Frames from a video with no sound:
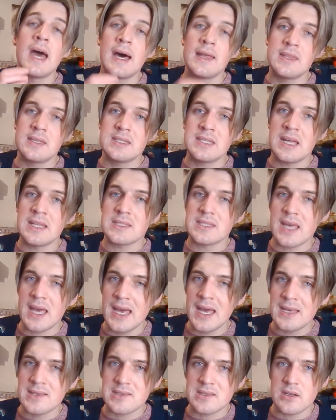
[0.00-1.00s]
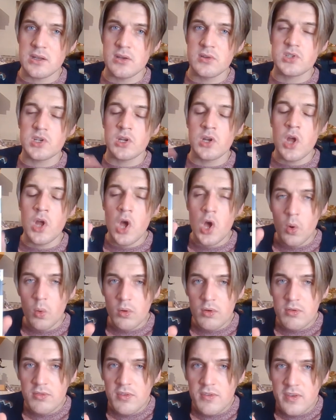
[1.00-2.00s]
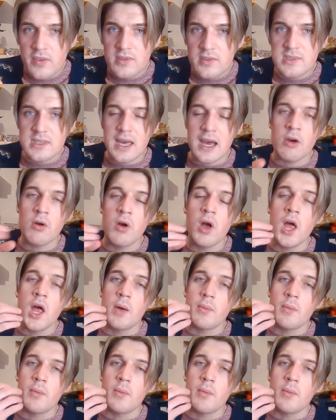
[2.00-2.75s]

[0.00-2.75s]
and the denser hair solution with Viviscal,